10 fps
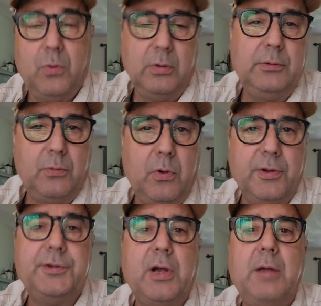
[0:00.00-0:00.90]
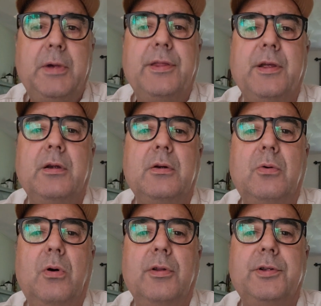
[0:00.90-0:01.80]
All the time, I think.
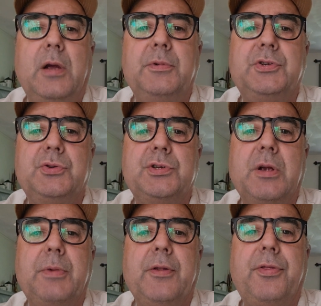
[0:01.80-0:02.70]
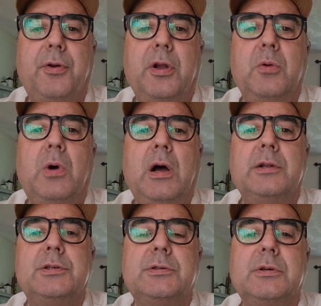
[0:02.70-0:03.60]
All the time it's using about 30
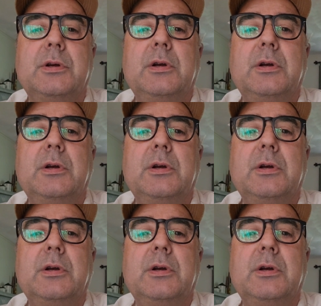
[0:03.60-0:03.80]
watts.